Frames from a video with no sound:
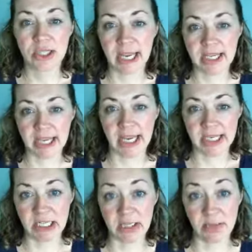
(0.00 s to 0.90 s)

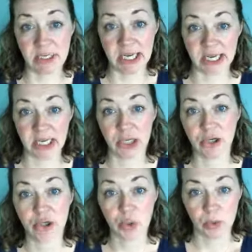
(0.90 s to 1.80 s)
dedicated to
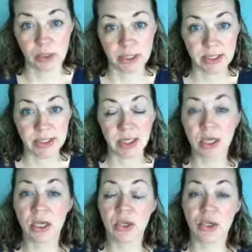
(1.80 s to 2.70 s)
particular zones.
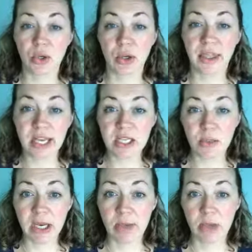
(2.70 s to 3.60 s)
So this
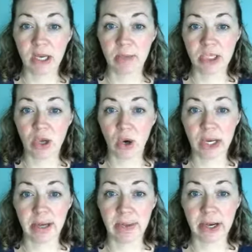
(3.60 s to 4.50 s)
week we're going to be
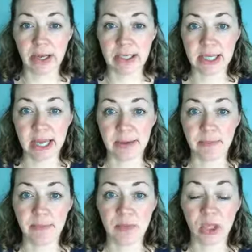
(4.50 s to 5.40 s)
talking about
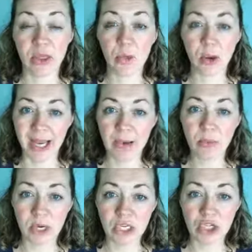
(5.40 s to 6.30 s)
the way
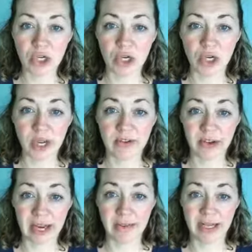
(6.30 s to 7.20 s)
in which your
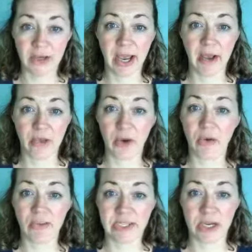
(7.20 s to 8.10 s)
environmental health
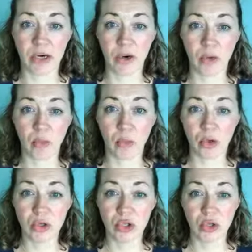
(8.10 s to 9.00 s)
officer
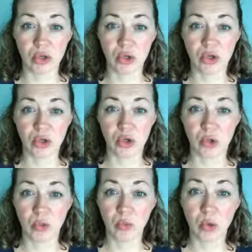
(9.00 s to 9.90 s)
wants you
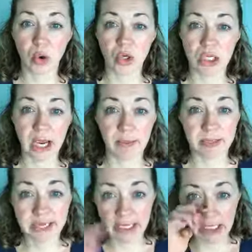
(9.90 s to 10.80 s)
to wash and
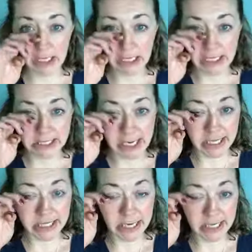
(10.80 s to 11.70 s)
particularly
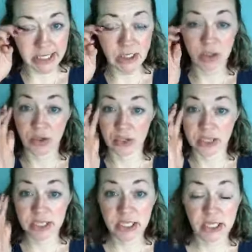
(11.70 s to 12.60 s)
sanitise your
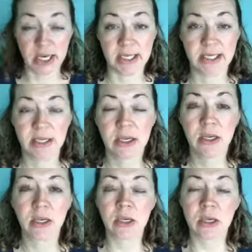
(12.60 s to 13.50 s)
dishes.
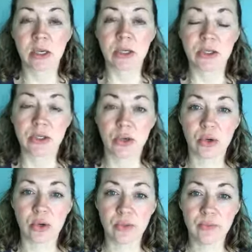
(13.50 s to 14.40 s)

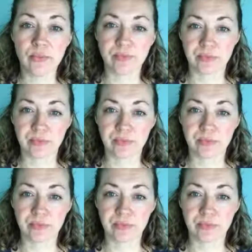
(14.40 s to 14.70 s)
So